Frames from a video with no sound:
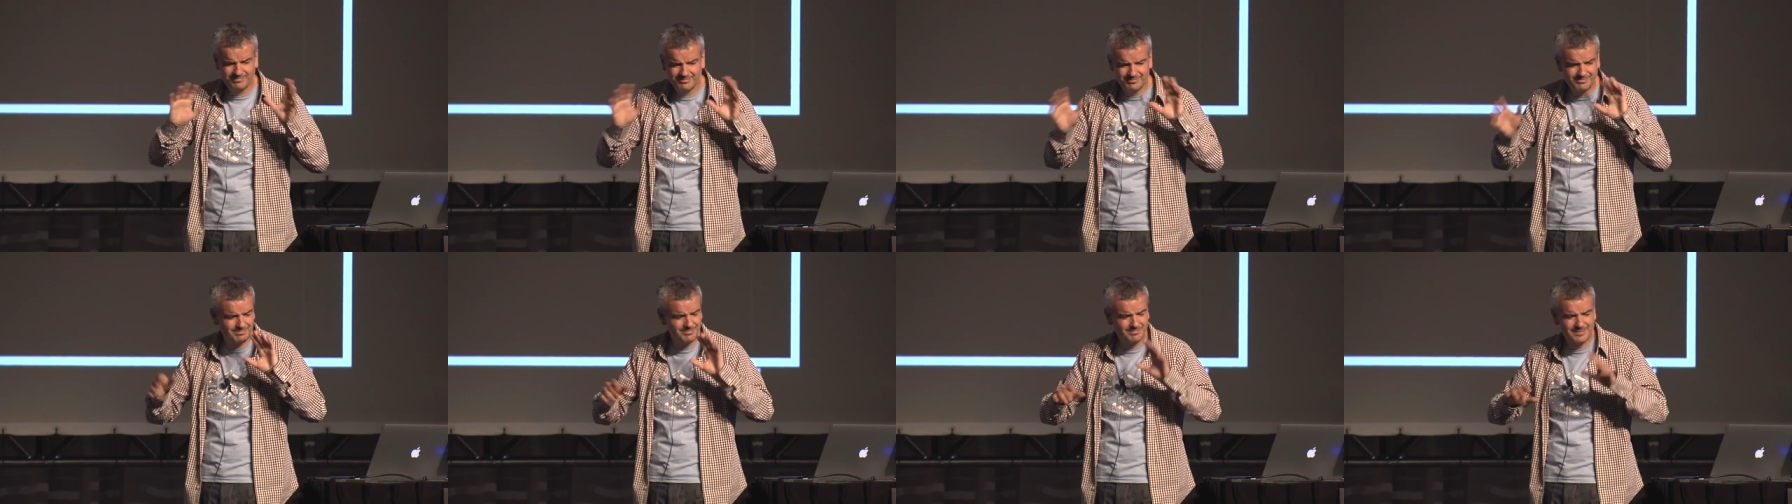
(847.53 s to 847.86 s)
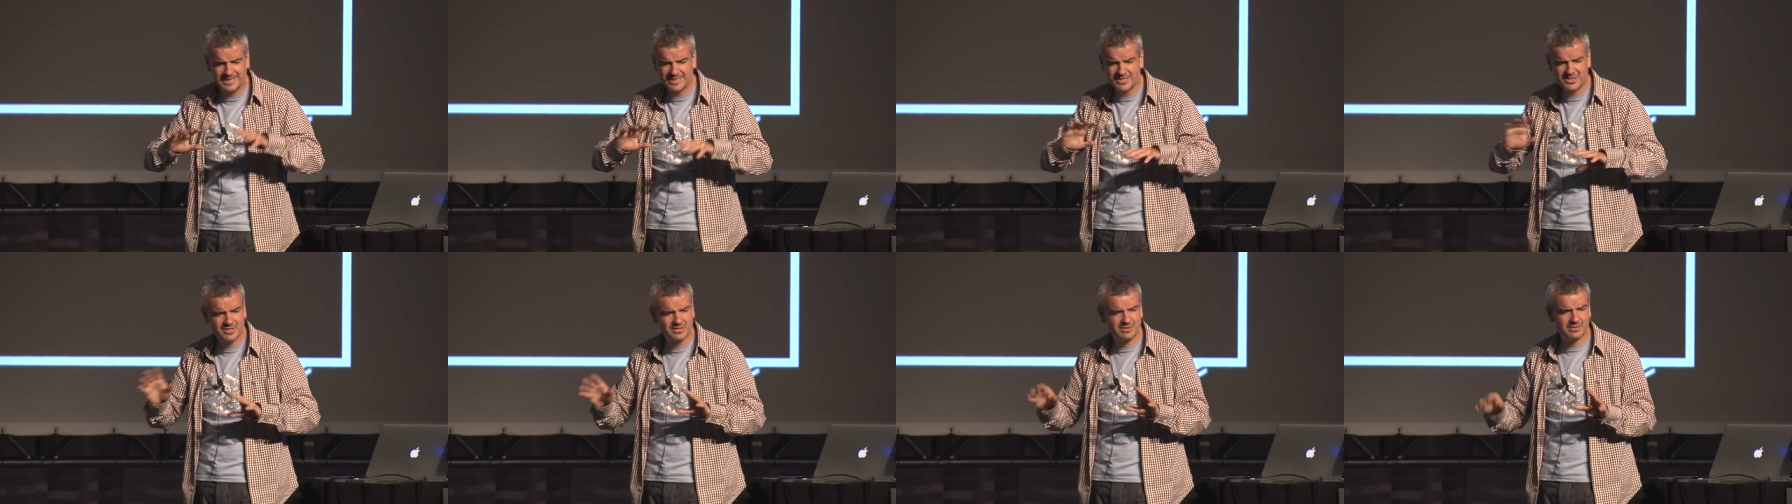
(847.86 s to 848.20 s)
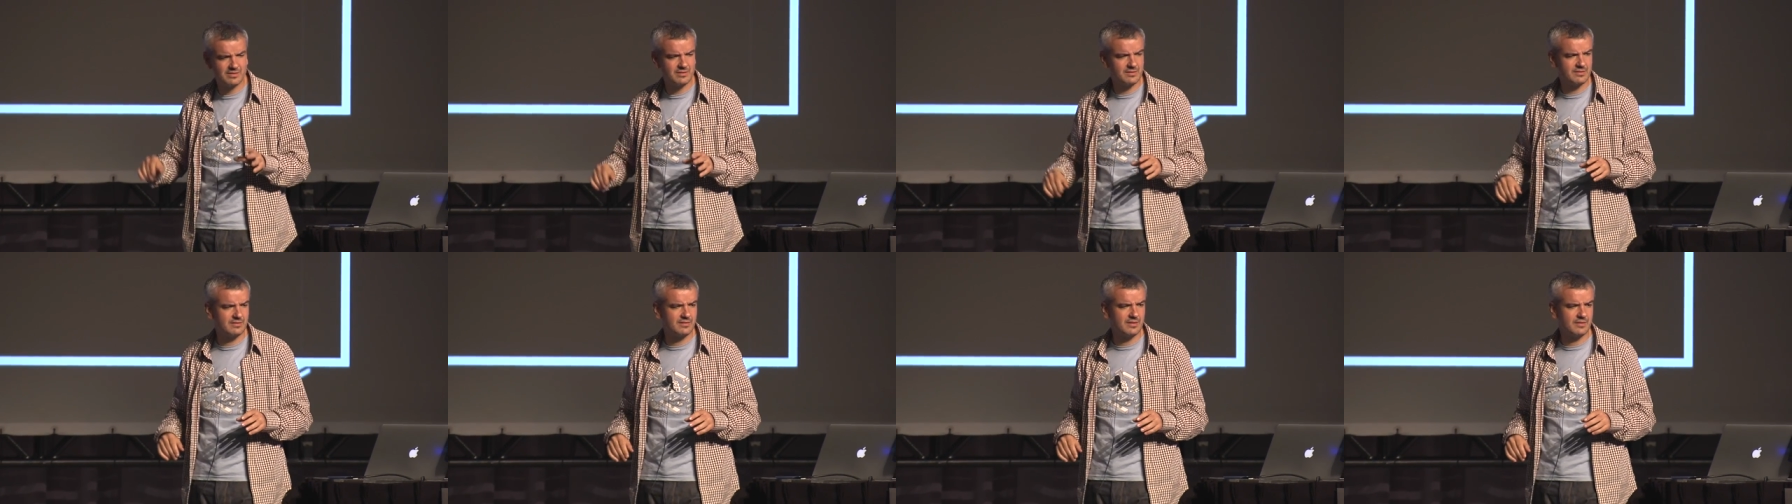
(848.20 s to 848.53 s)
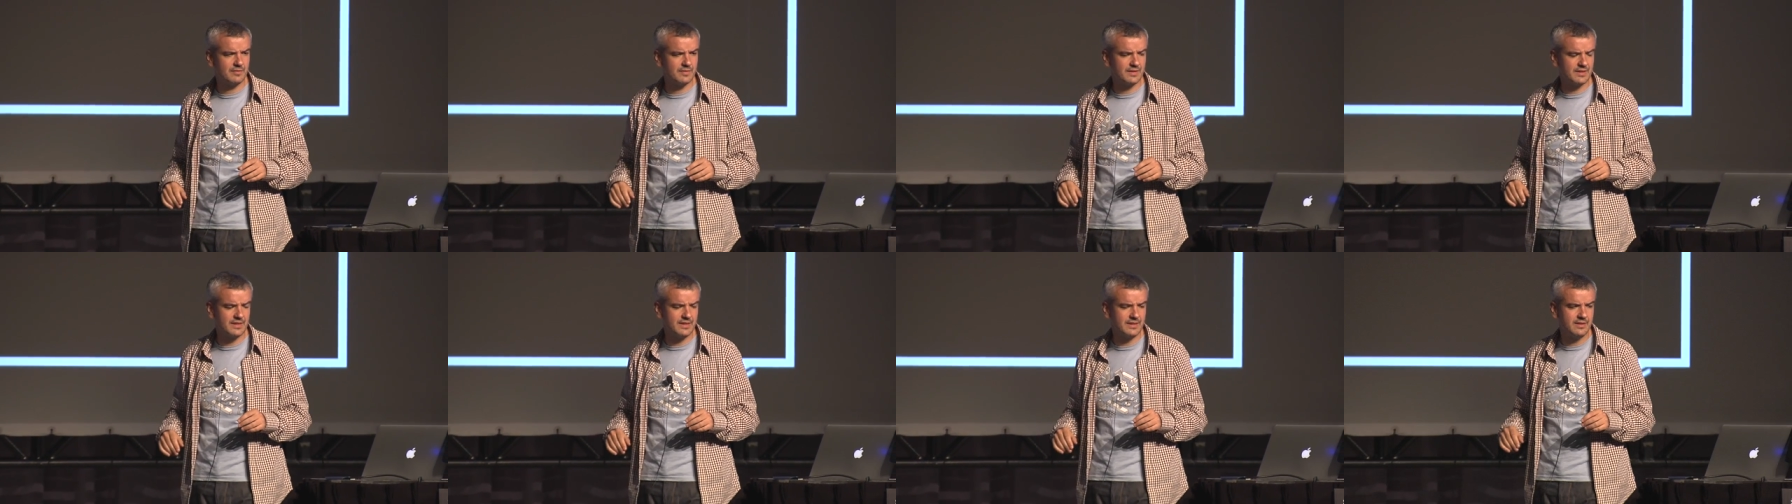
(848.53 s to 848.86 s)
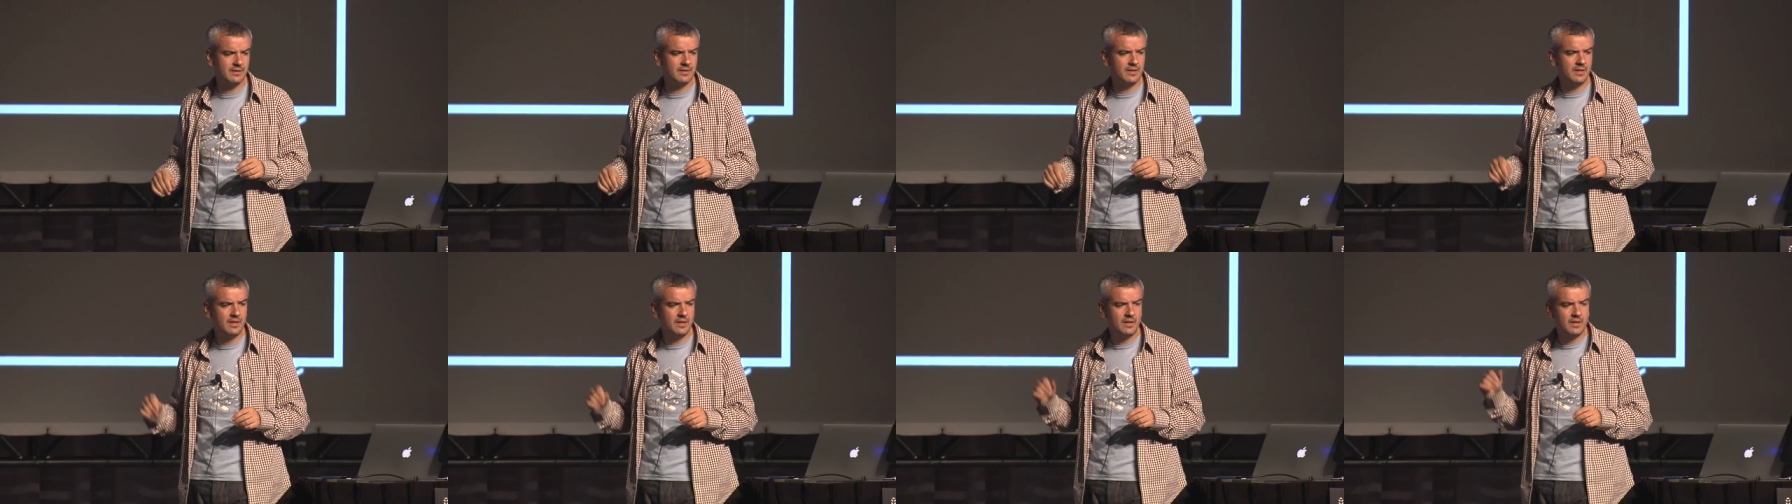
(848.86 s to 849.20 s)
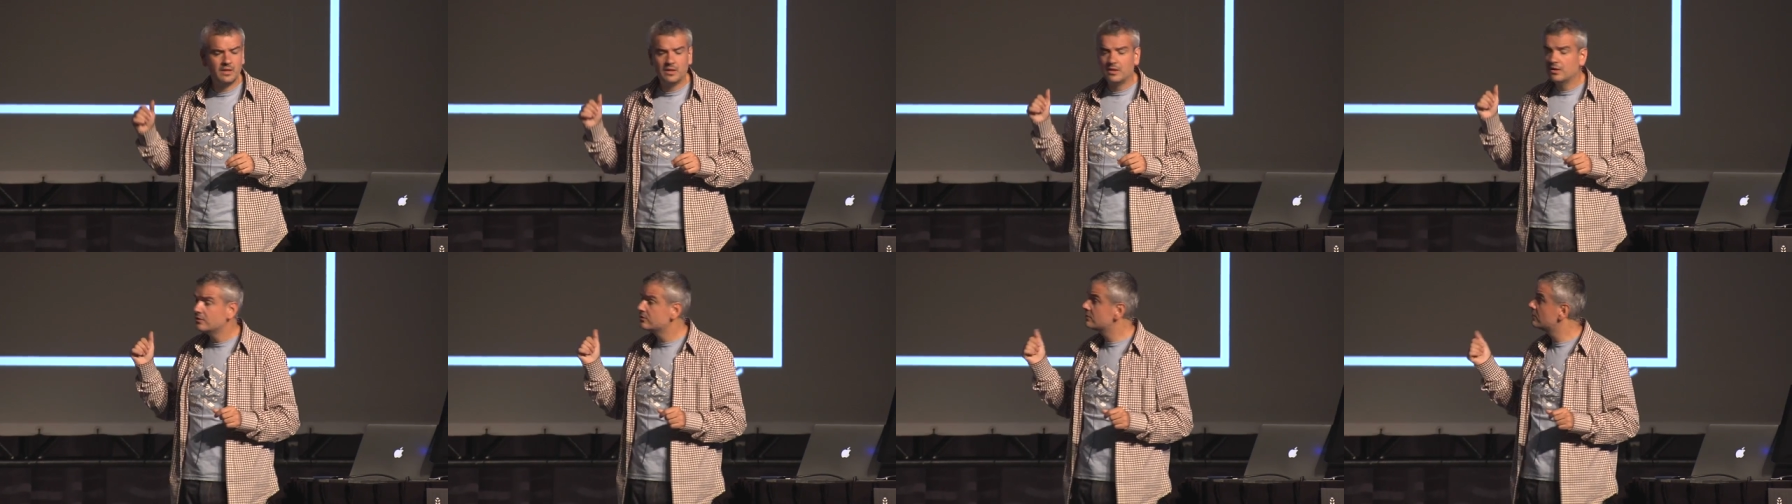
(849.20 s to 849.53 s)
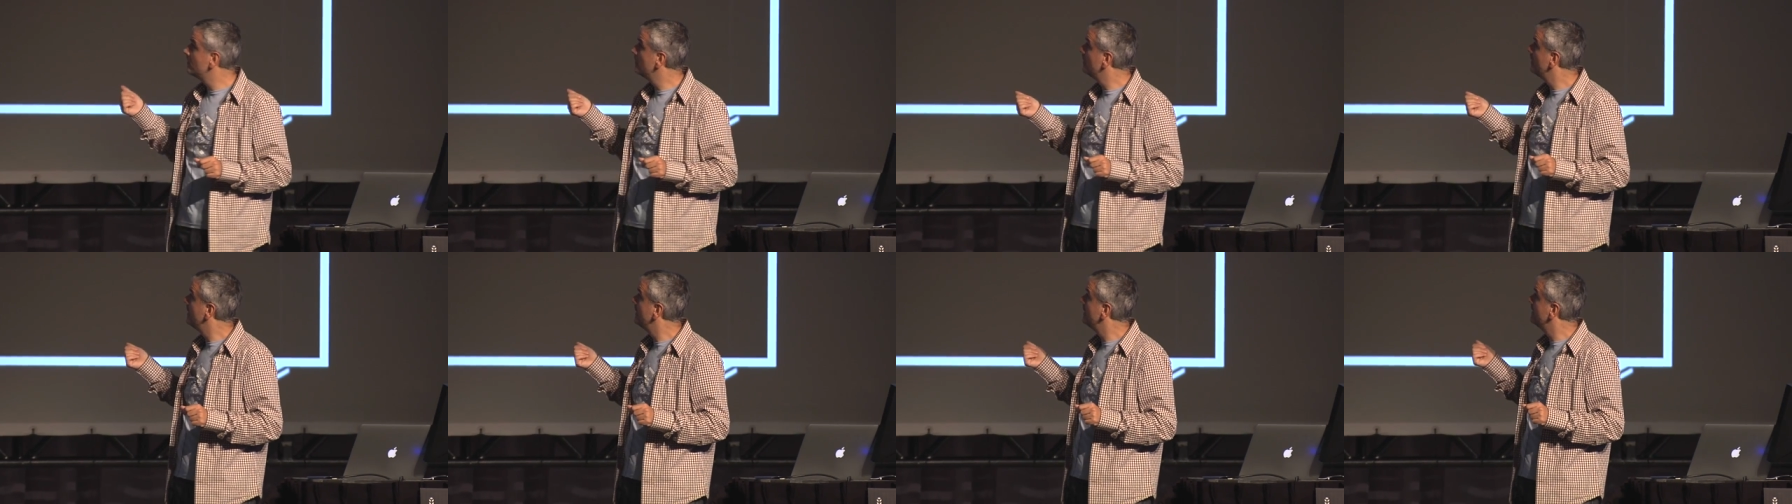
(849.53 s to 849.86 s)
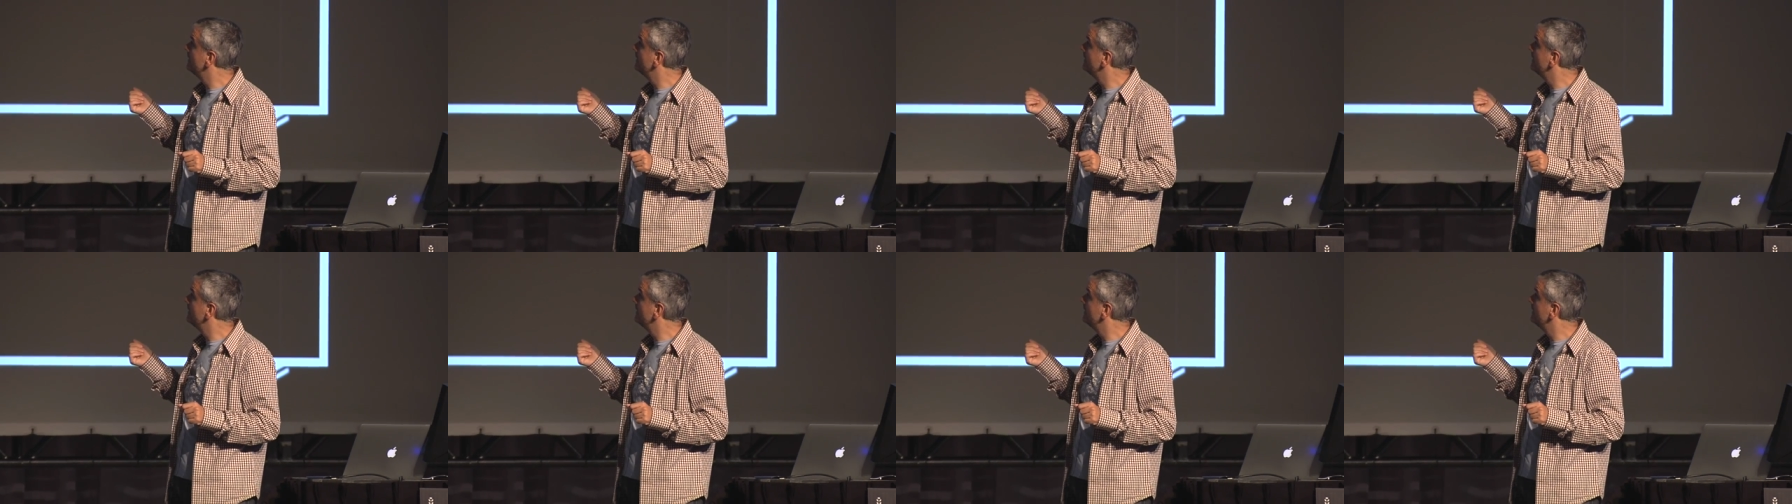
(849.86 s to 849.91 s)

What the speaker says: meshes and stuff like that. So